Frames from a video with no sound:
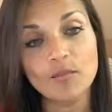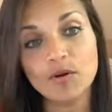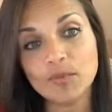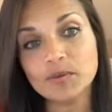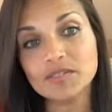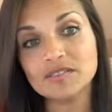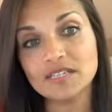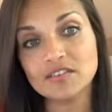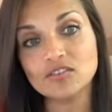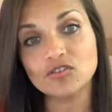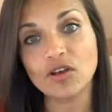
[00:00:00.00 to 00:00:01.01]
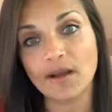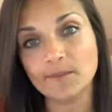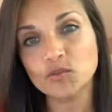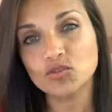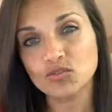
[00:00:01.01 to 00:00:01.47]
Purpose needs to
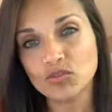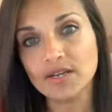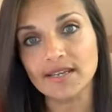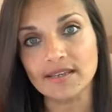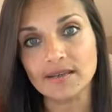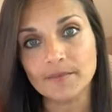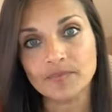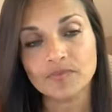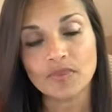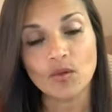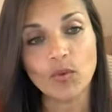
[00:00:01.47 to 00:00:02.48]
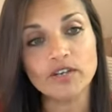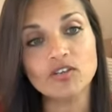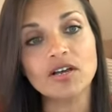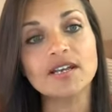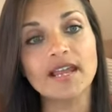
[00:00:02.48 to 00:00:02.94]
come truly when
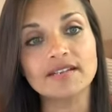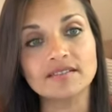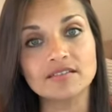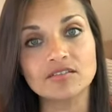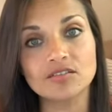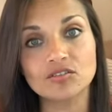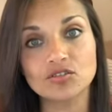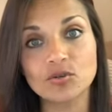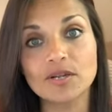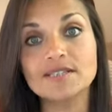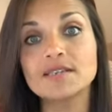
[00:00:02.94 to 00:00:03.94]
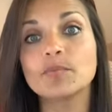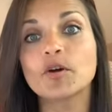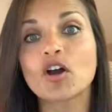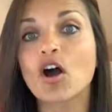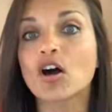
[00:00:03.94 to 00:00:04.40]
you're connected to a
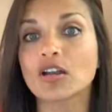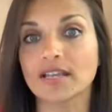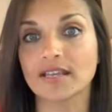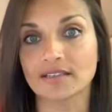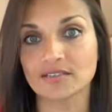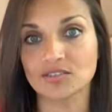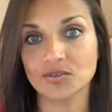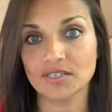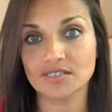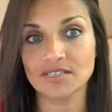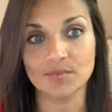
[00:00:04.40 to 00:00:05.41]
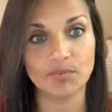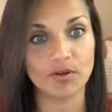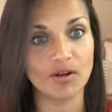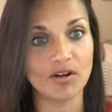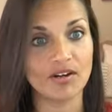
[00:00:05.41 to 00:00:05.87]
deeper calling, to a
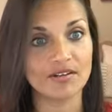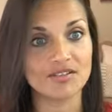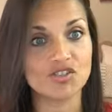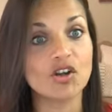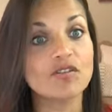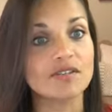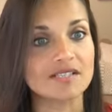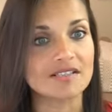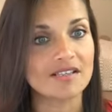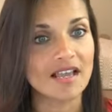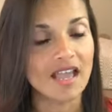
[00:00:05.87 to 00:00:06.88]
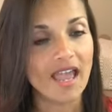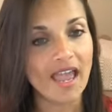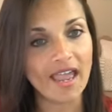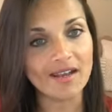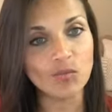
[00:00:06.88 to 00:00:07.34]
deeper service.
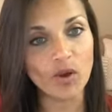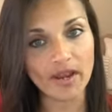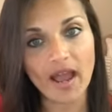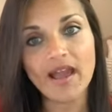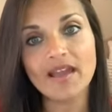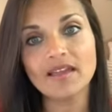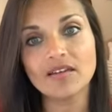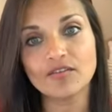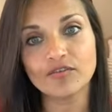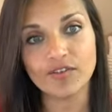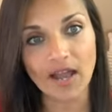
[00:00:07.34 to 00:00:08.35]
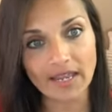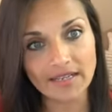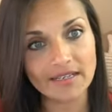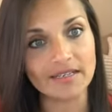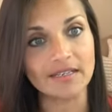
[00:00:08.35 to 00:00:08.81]
And when I
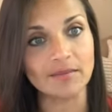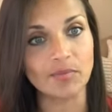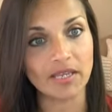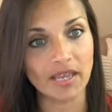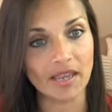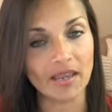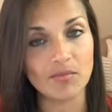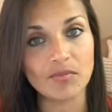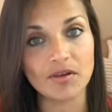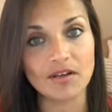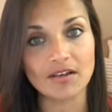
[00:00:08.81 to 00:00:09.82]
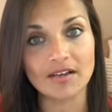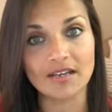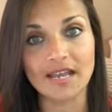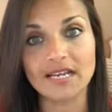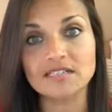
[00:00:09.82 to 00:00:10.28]
finally became
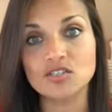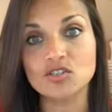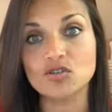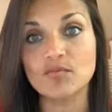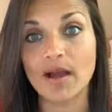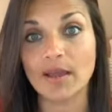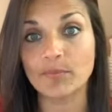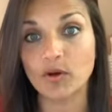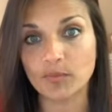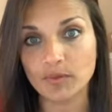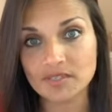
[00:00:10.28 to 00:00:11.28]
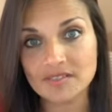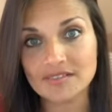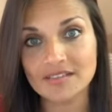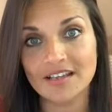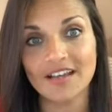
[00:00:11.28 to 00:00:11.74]
connected to my
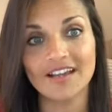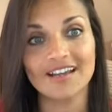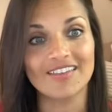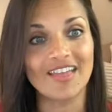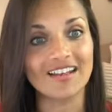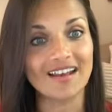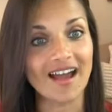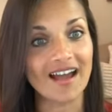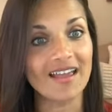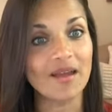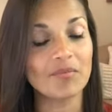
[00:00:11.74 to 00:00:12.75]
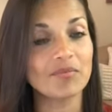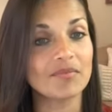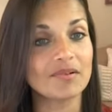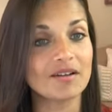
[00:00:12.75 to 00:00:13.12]
purpose, that I am